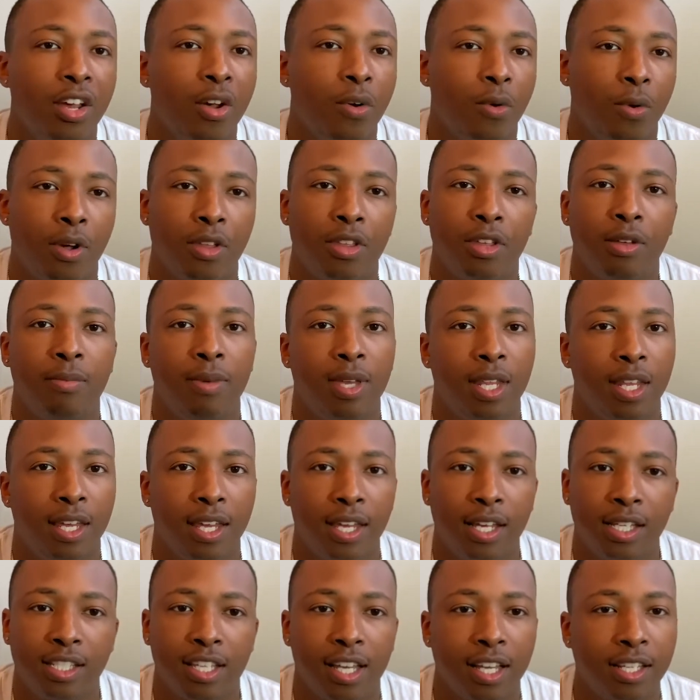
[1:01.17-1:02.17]
whether it be
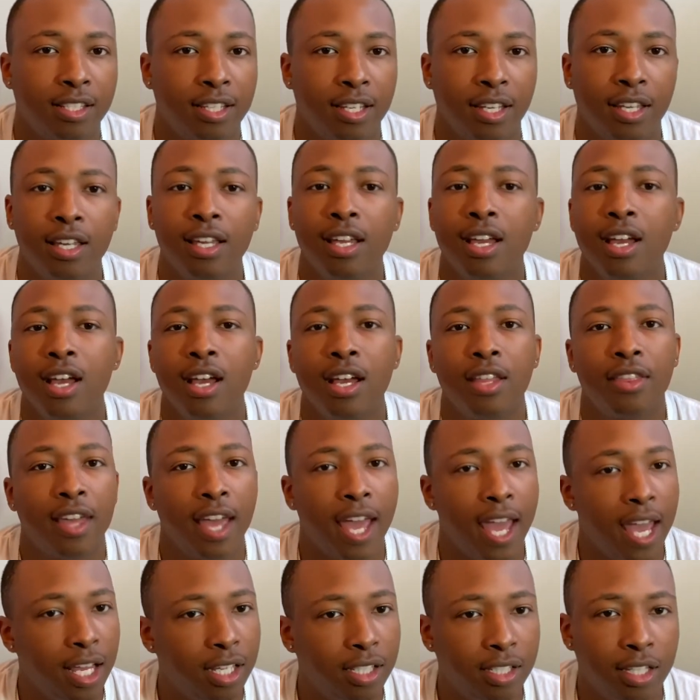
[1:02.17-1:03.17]
the SAT, the
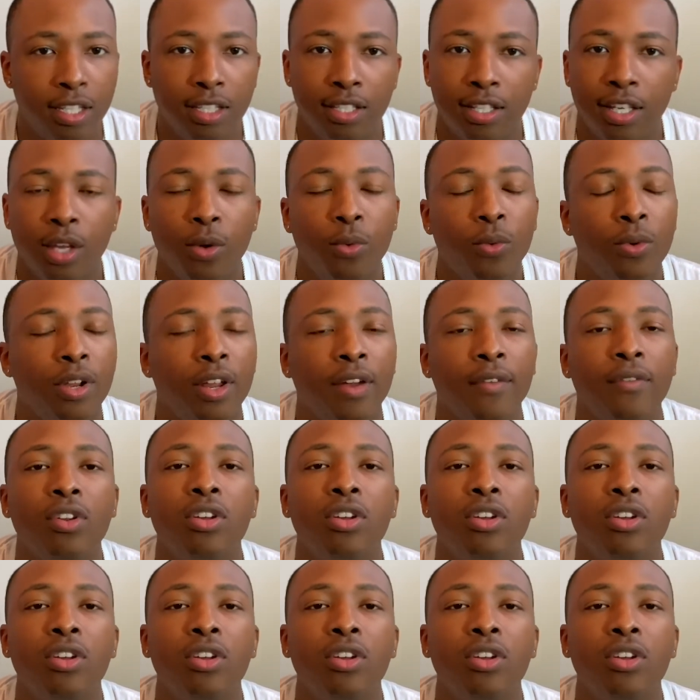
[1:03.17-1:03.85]
ACT, whatever you're